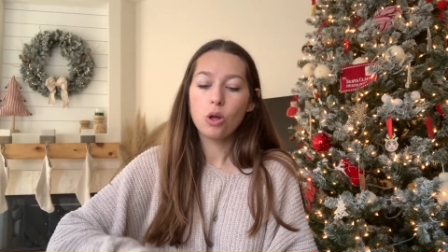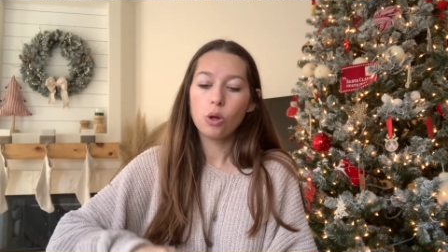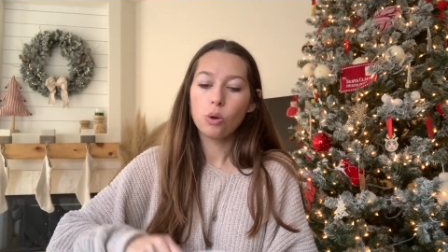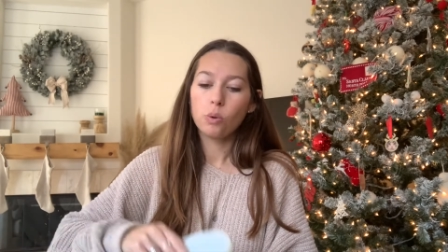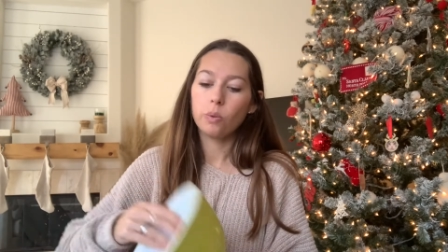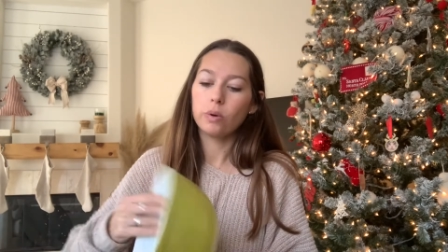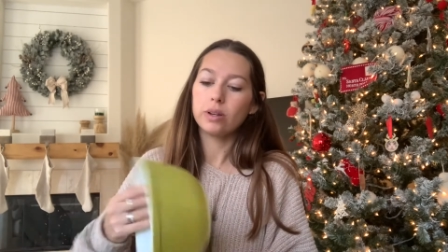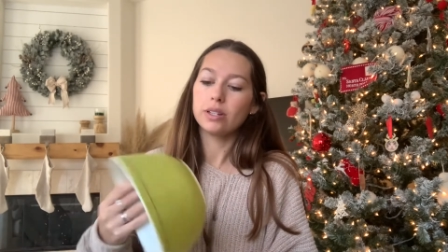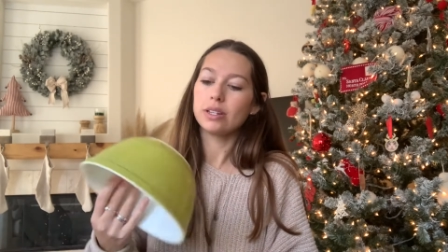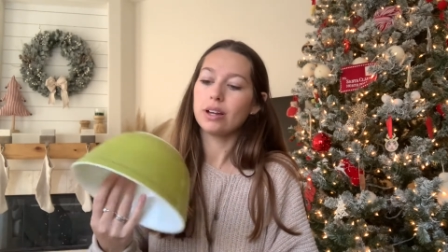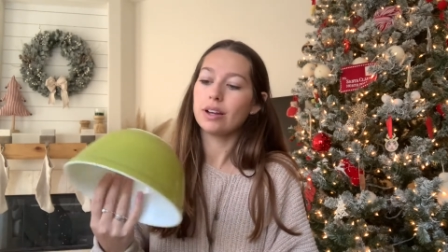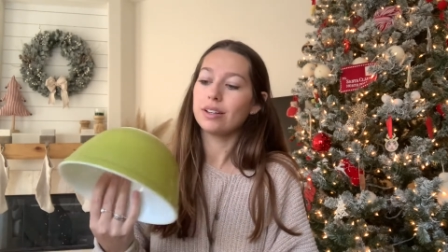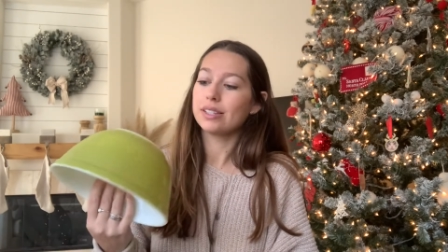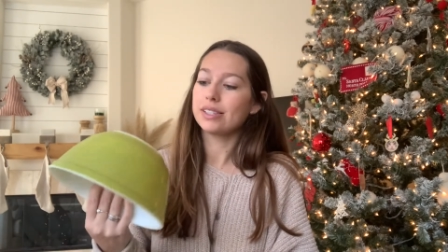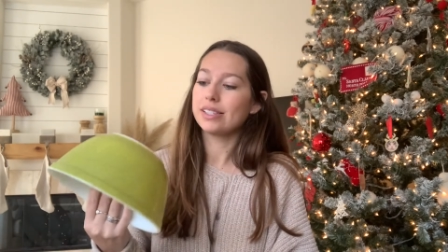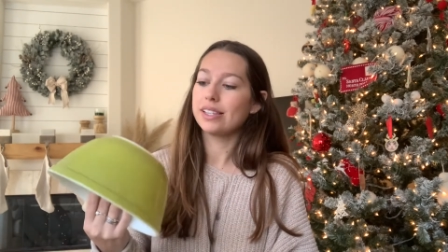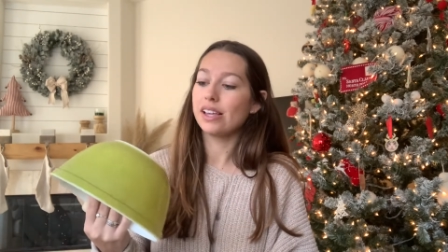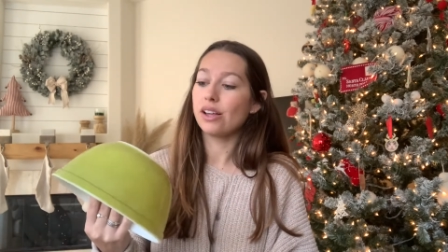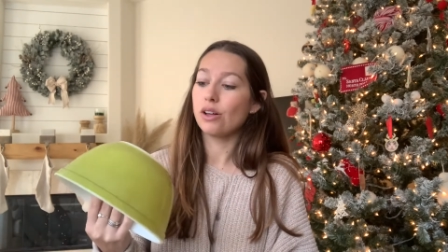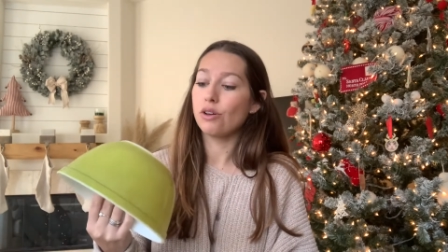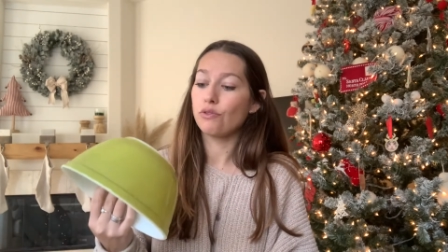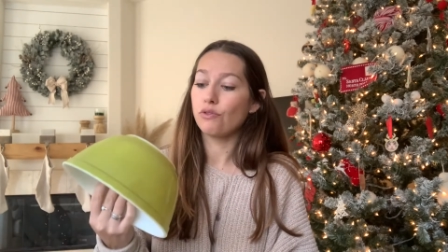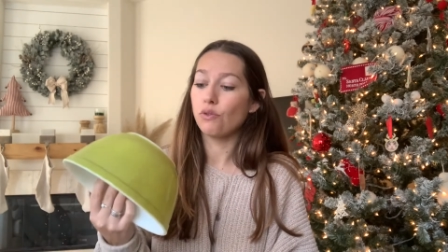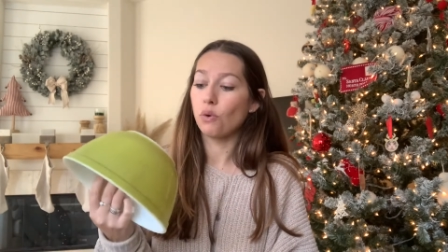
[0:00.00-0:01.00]
was on
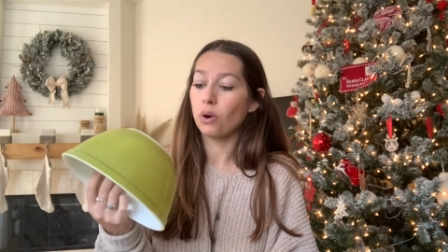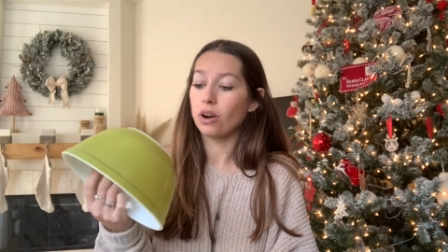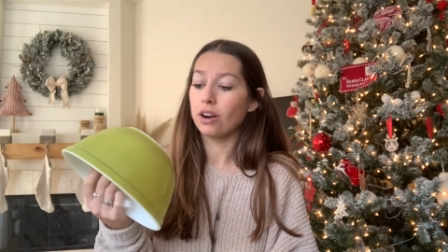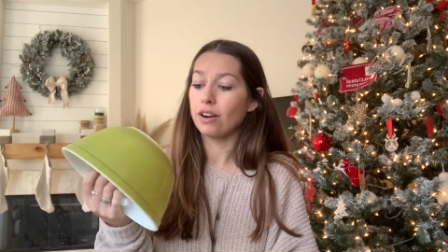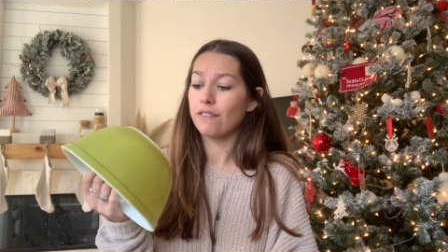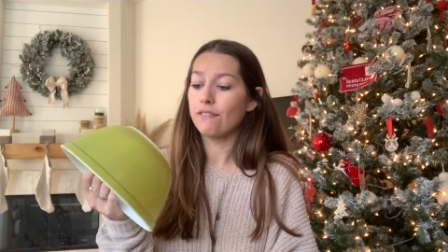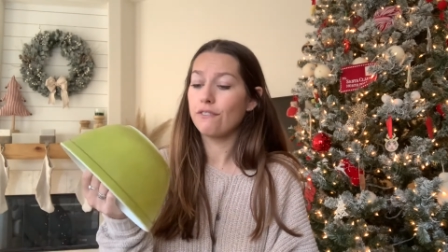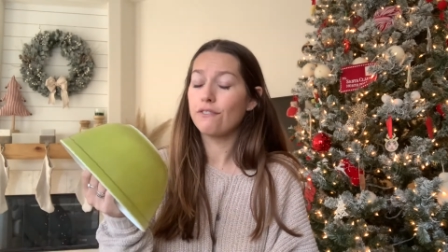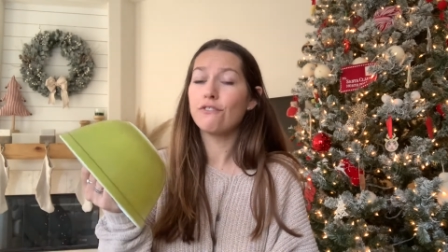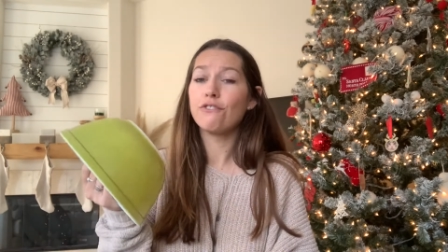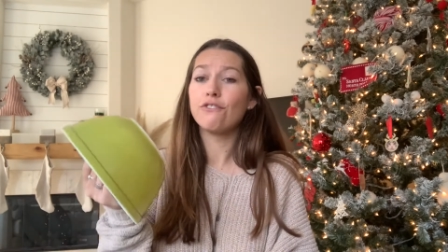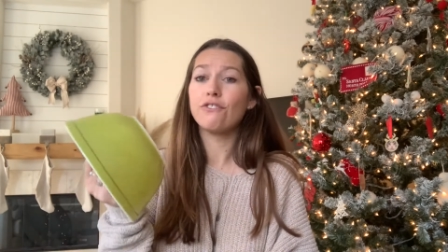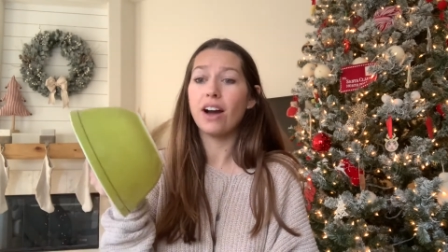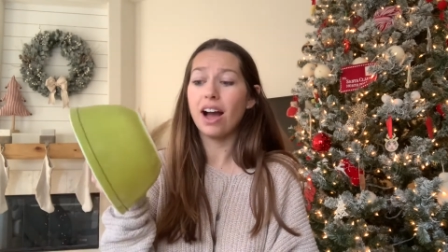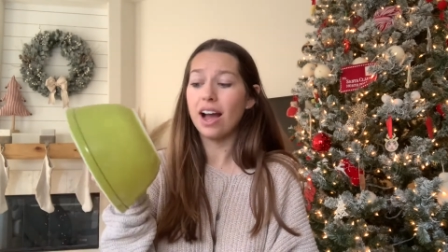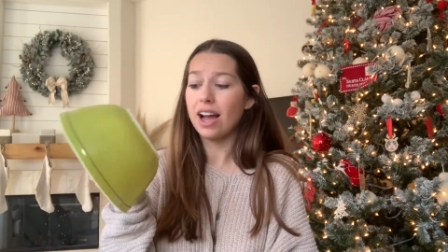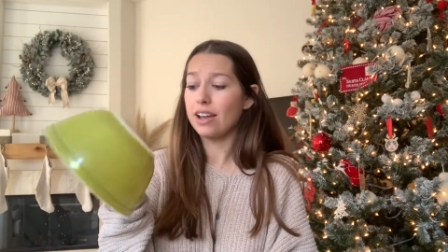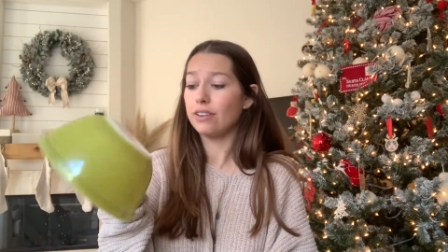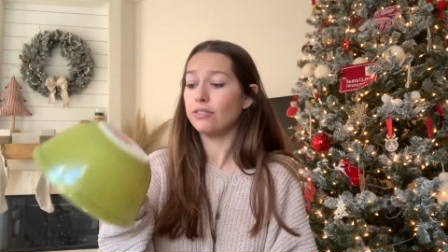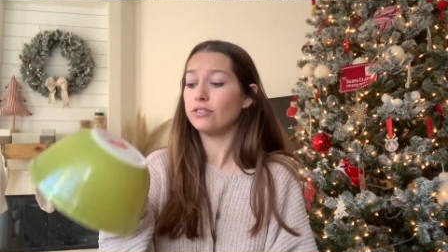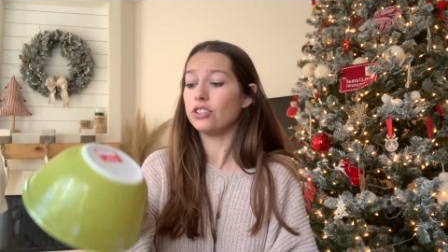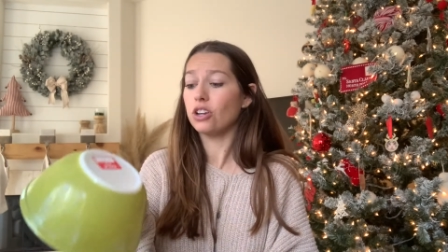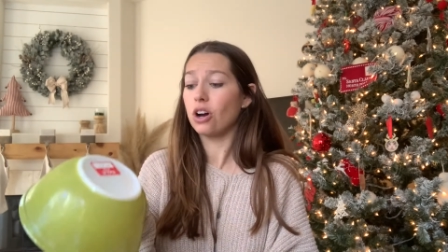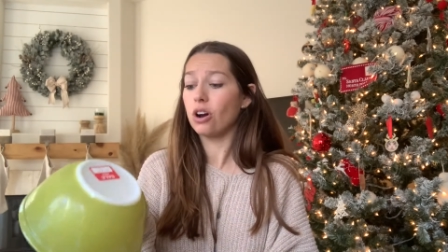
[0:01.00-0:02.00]
sale for
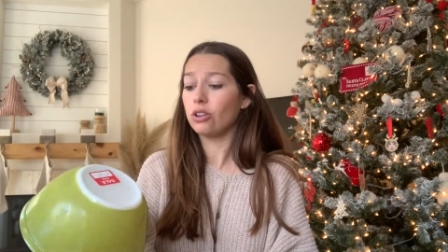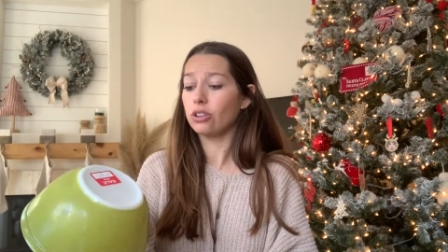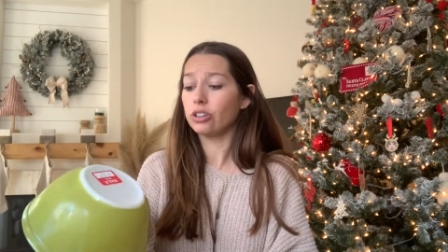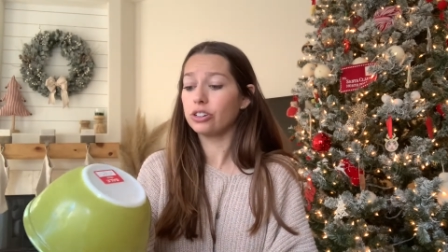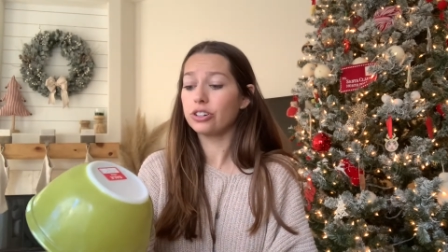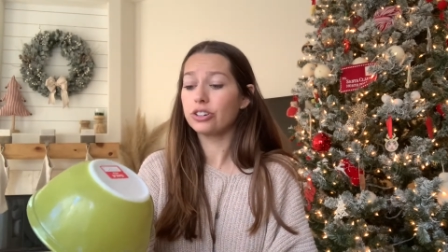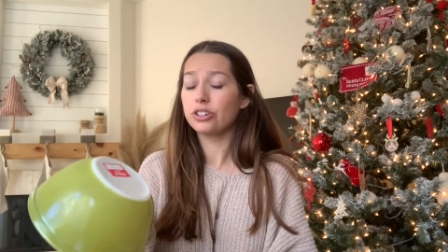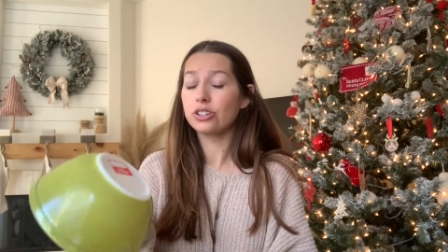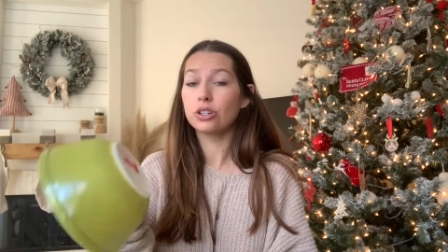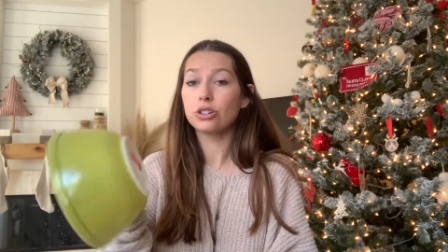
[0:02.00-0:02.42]
$5.